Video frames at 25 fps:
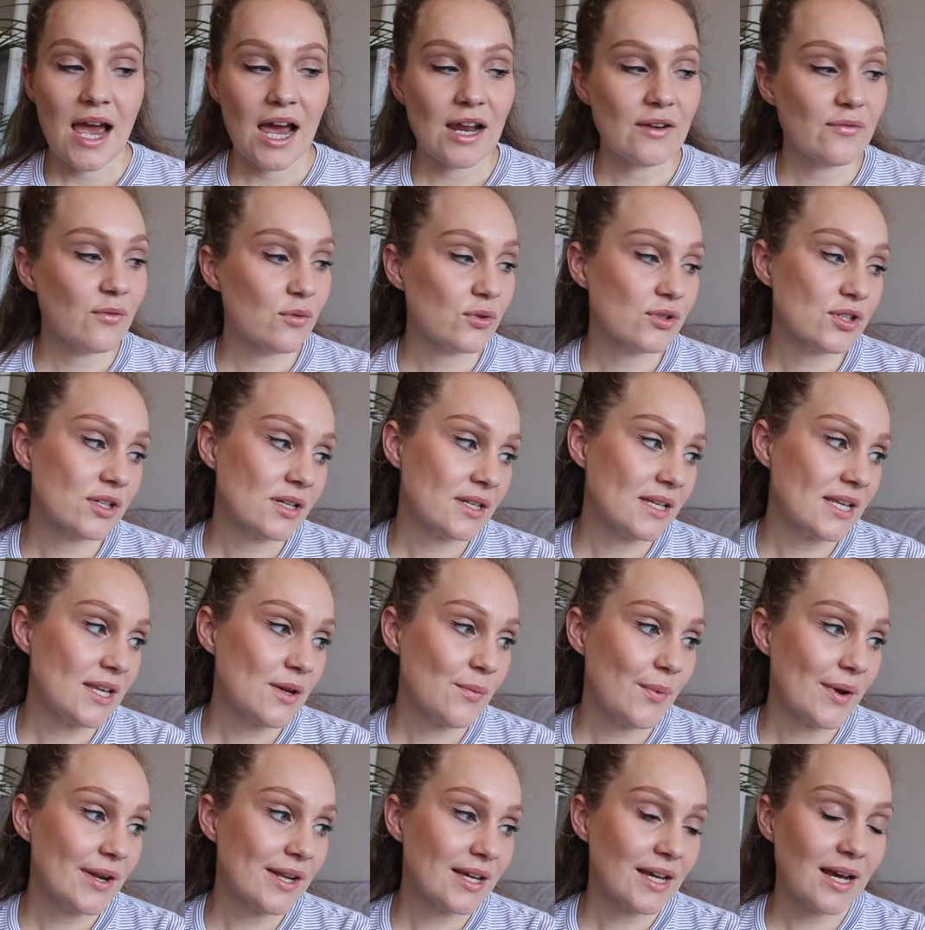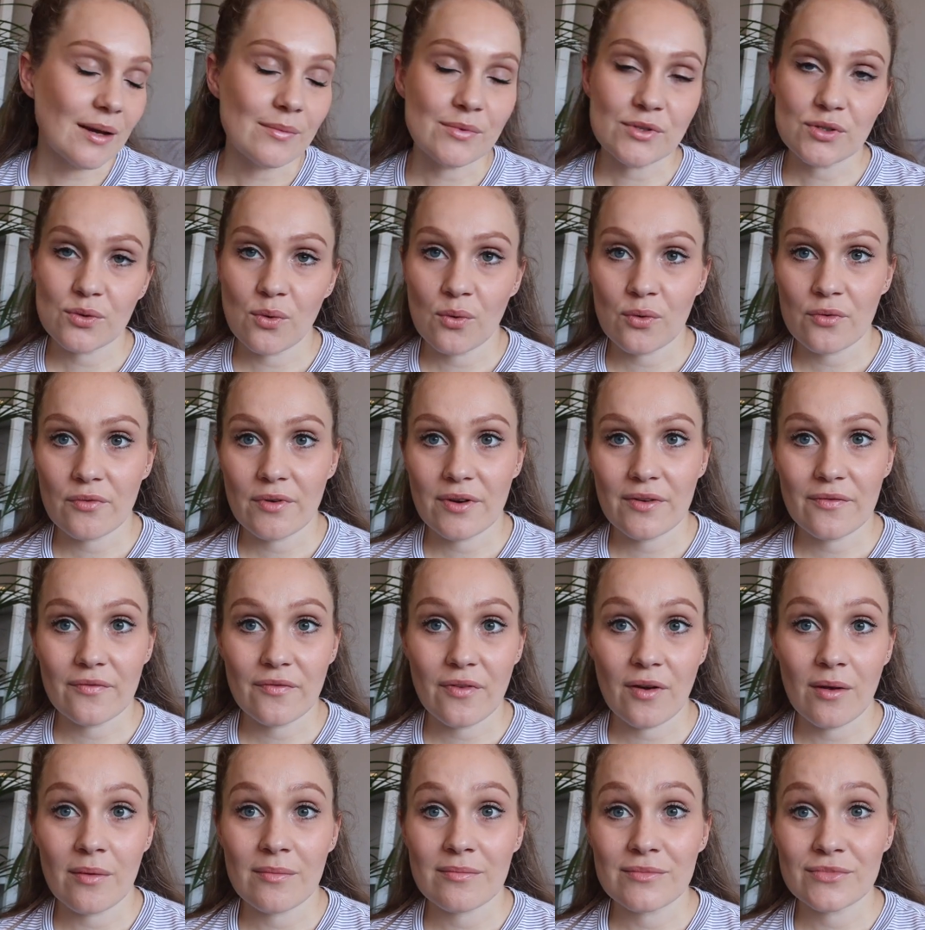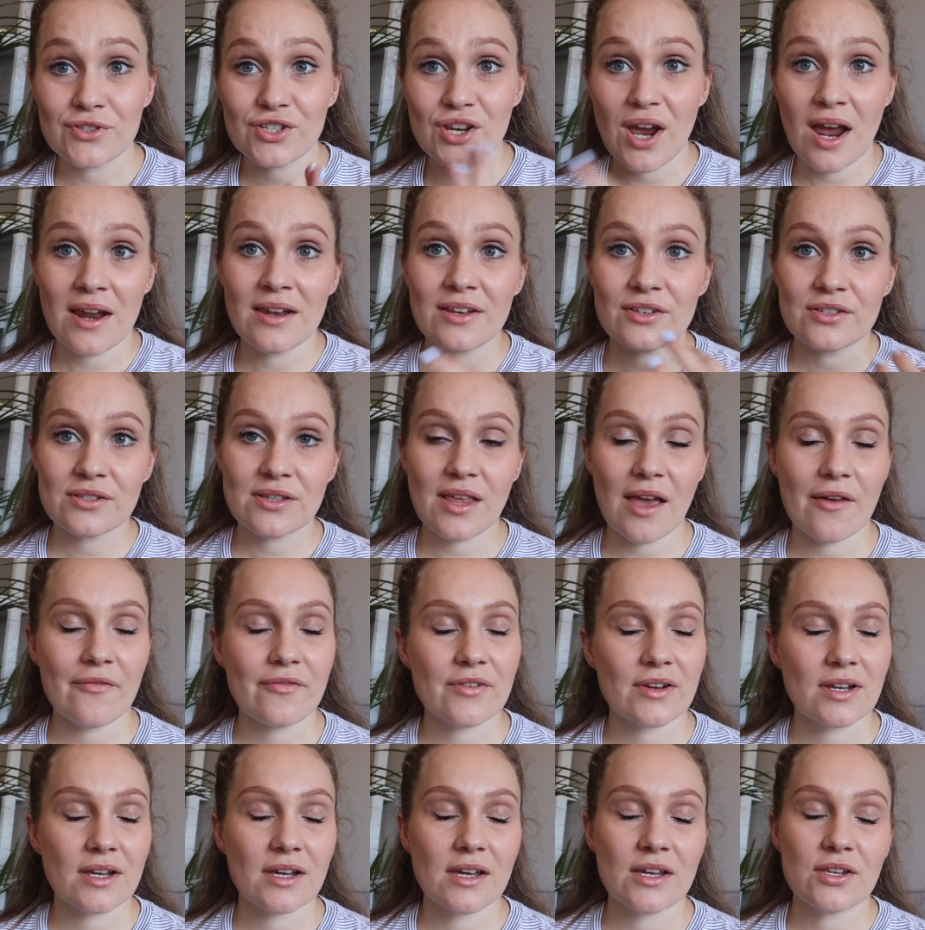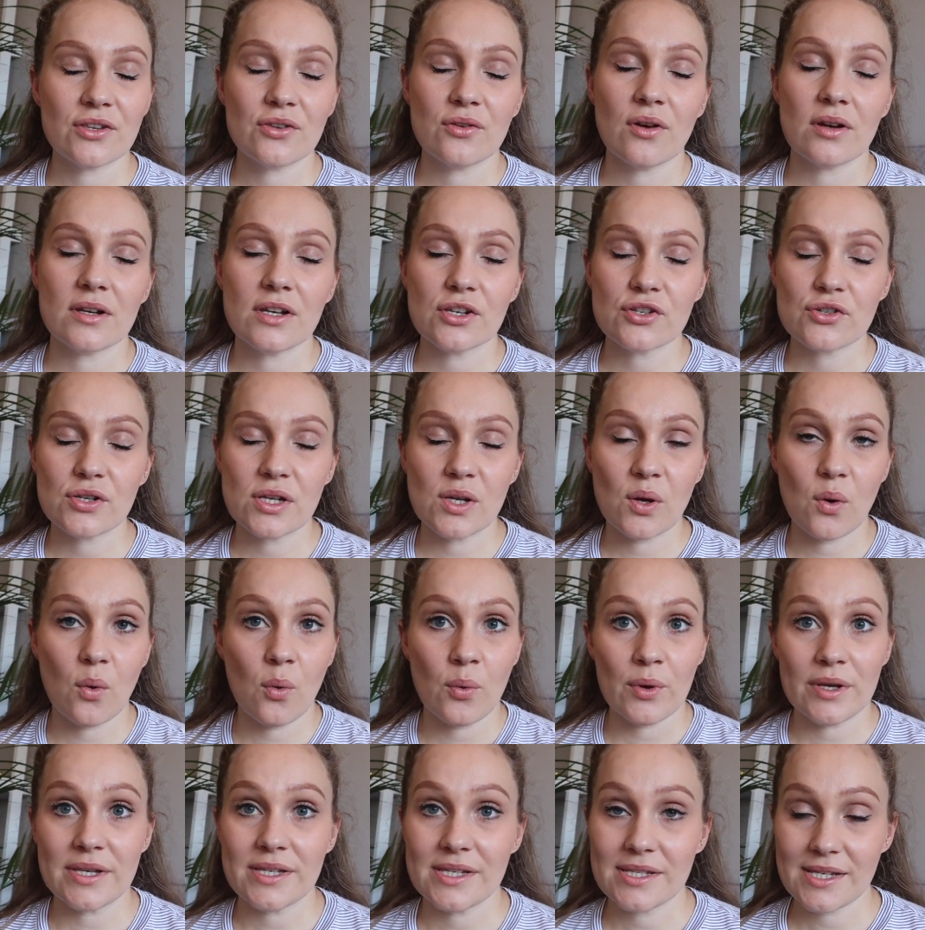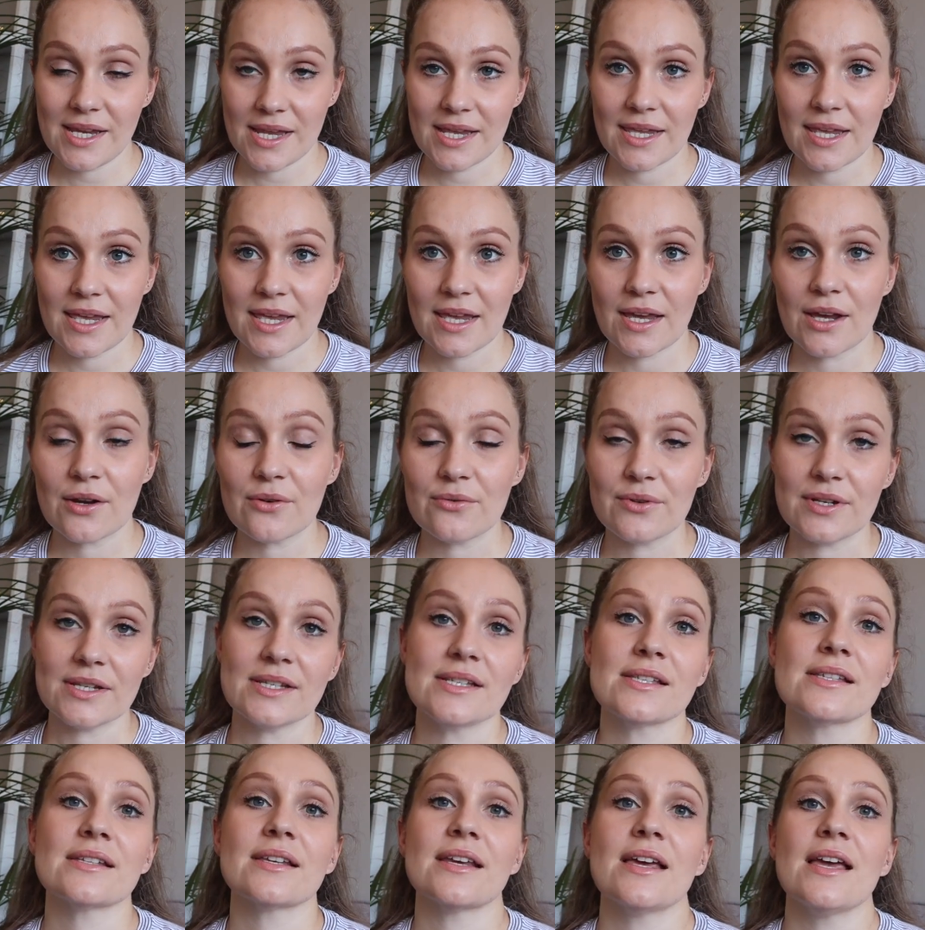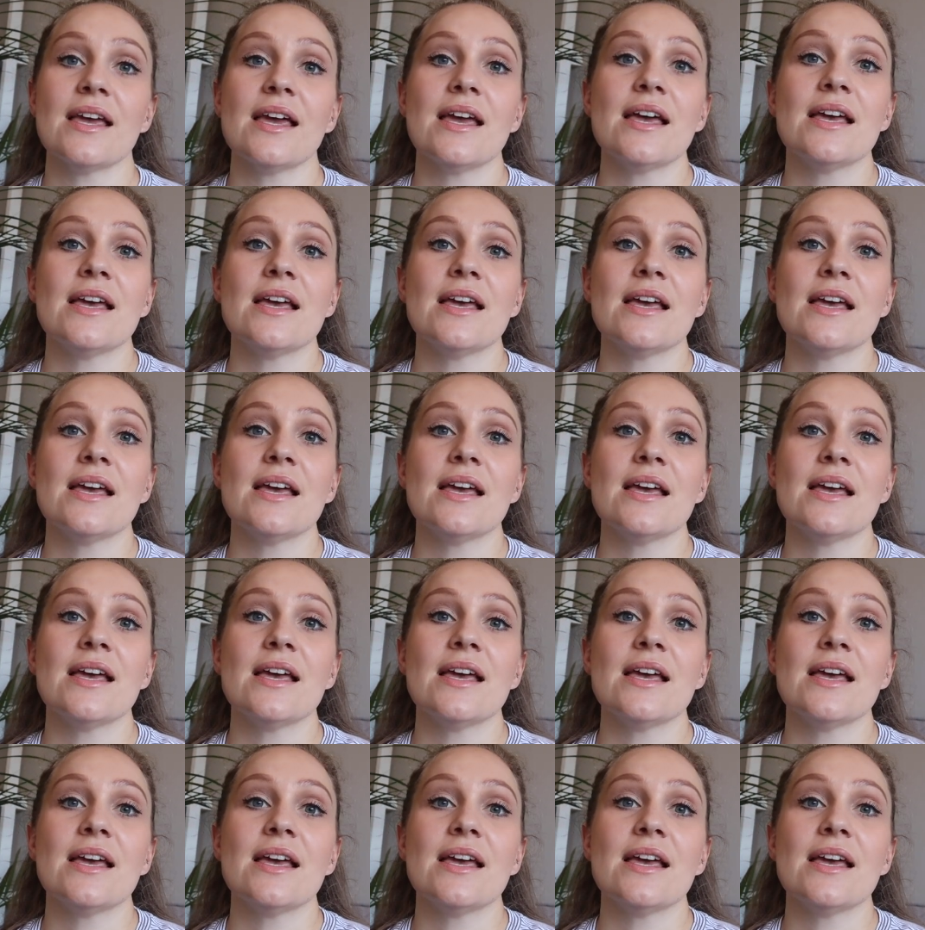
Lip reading: Unfortunately, when it comes to ordering from China to South Africa, you're literally always taking a risk.